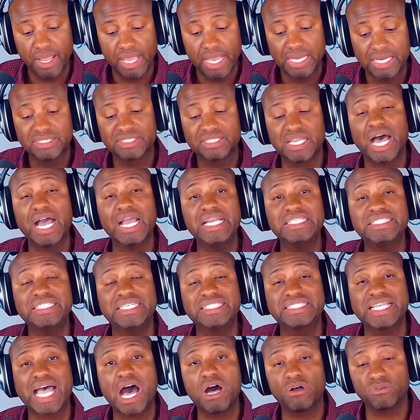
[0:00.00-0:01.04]
Scientists
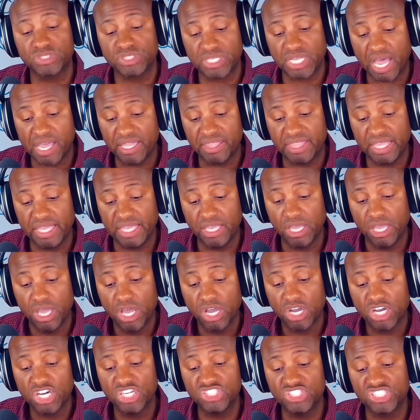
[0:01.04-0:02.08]
outside the
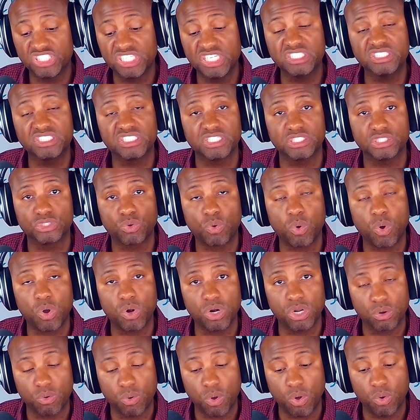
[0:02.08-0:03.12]
consensus, quote
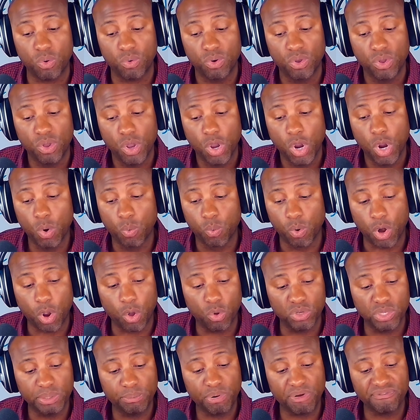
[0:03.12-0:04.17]
unquote, who were
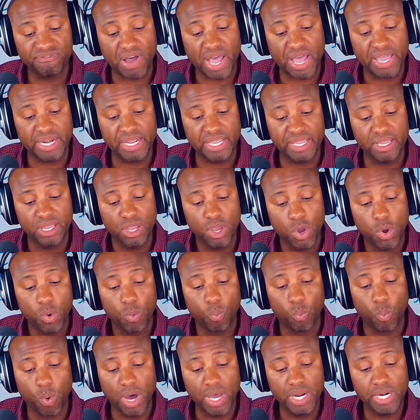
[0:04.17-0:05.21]
only providing
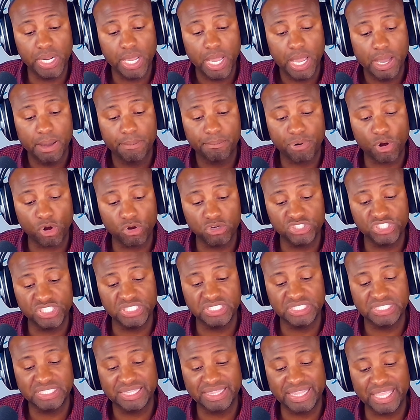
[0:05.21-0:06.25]
one
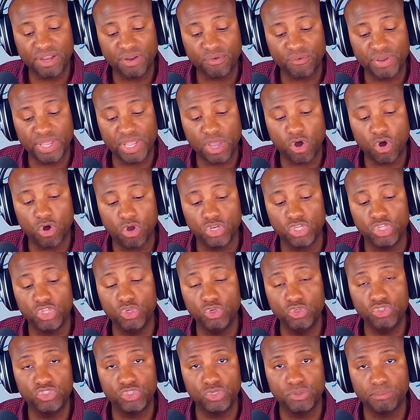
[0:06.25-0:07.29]
person's theory on
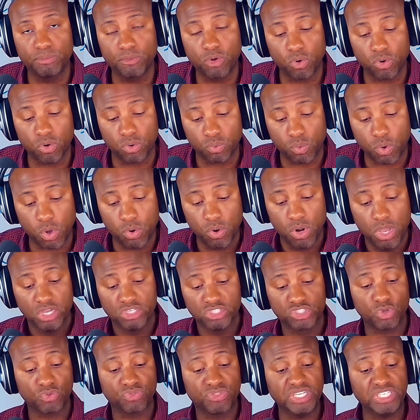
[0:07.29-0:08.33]
YouTube, quote unquote.
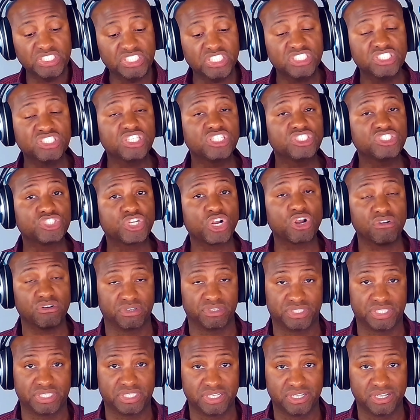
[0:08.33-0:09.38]
So this is the
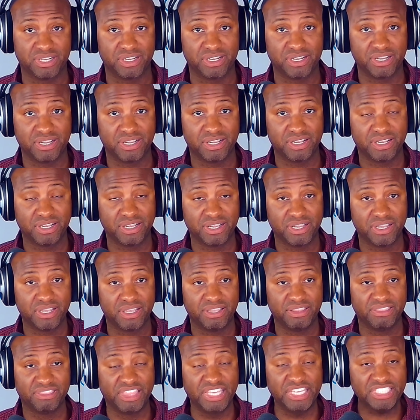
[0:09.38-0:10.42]
church.
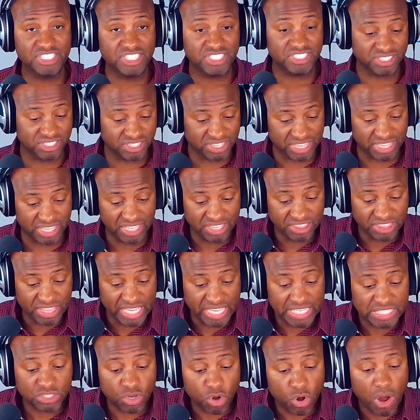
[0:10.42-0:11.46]

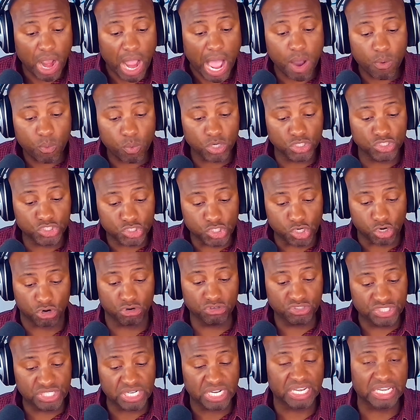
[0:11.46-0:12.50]
These are our
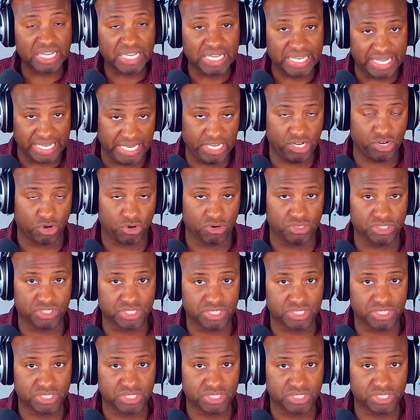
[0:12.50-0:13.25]
church leaders.